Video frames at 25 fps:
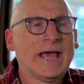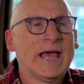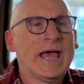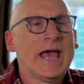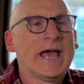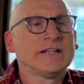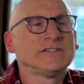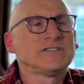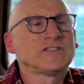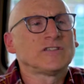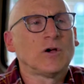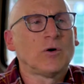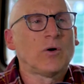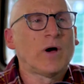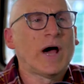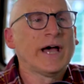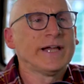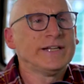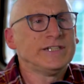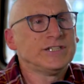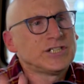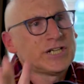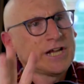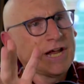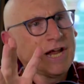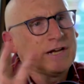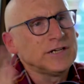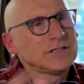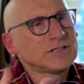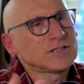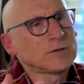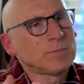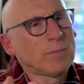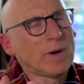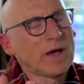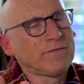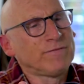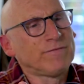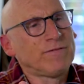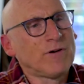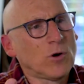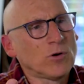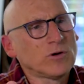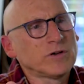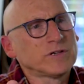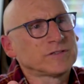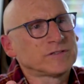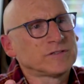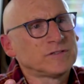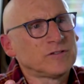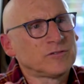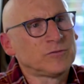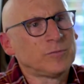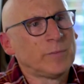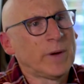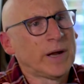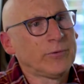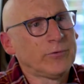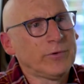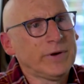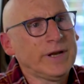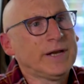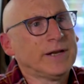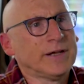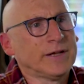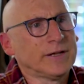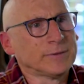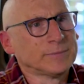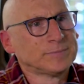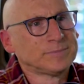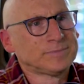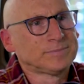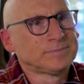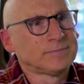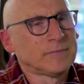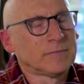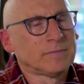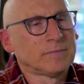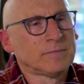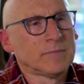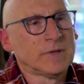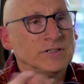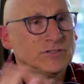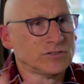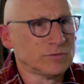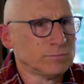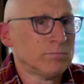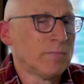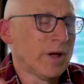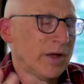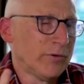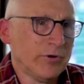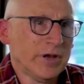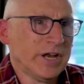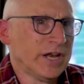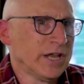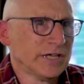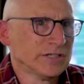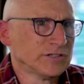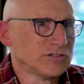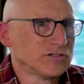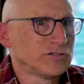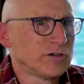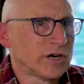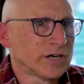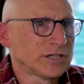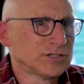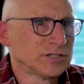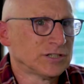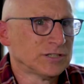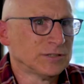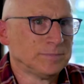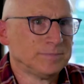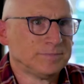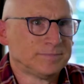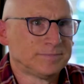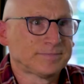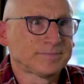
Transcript: And so I changed my focus of my reading, and my reading instruction.